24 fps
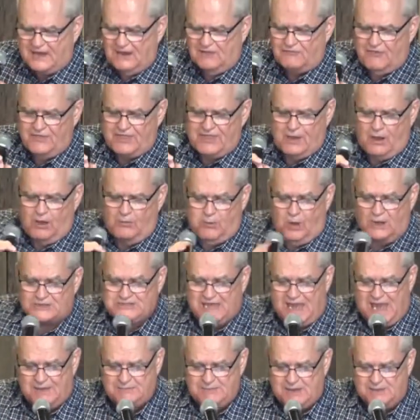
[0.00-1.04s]
of what's
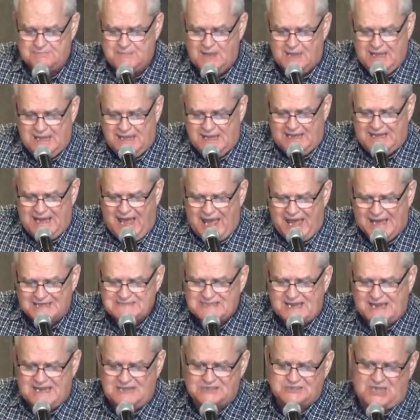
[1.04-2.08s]
happening in
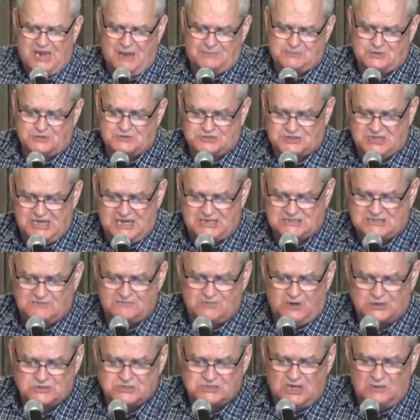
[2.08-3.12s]
Isaiah chapter 6 and
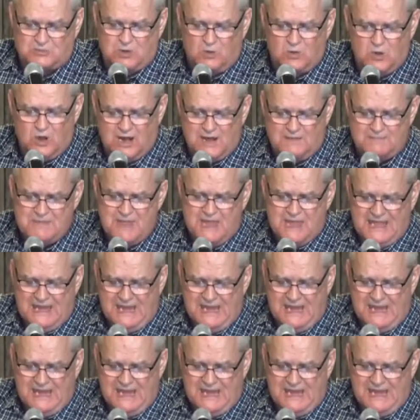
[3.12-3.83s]
verse number 1.